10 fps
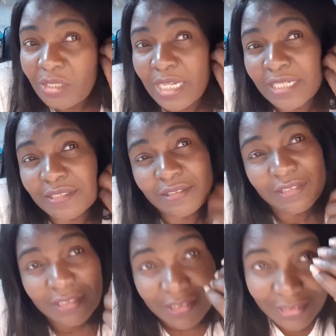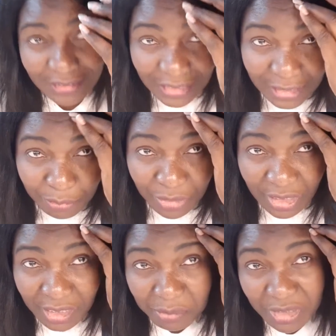can send
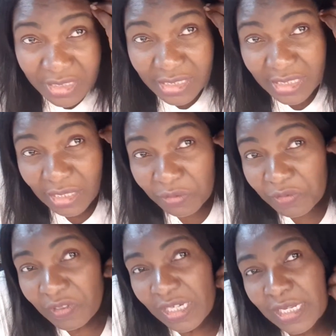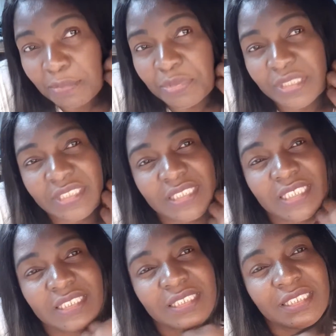me a message. I would really
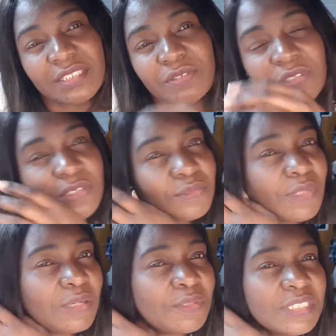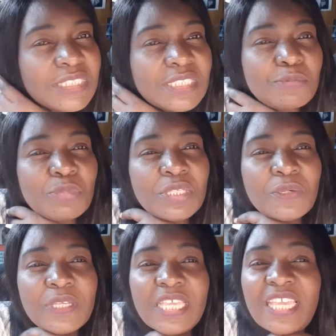appreciate to those who are watching me,
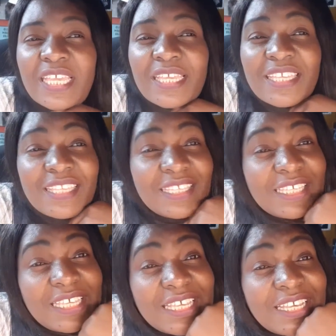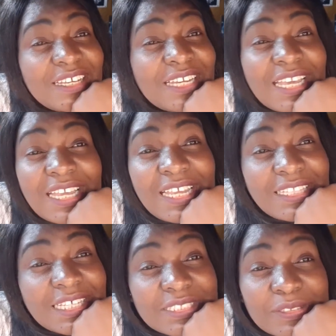okay?
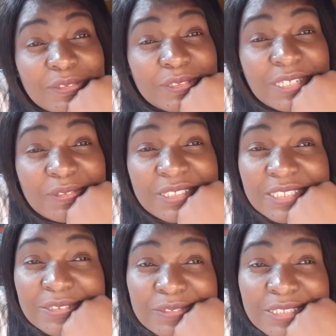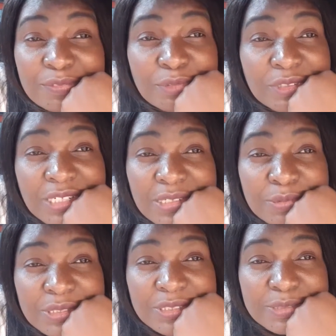That's all what I wanted to say for now,
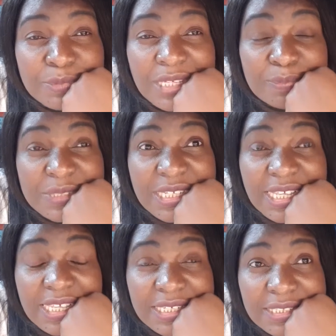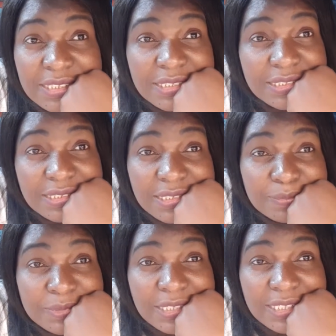because me, I'm tired.
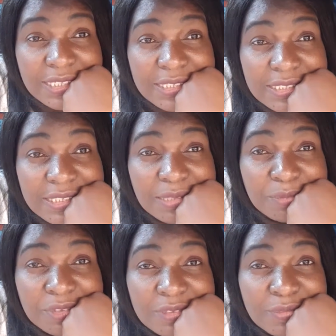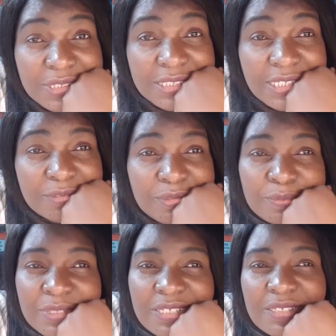I'm tired. I'm not even tired
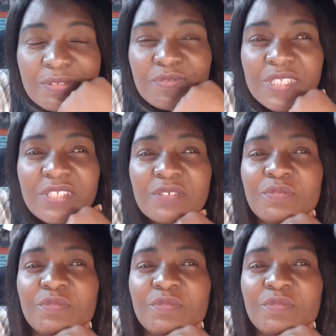from the video,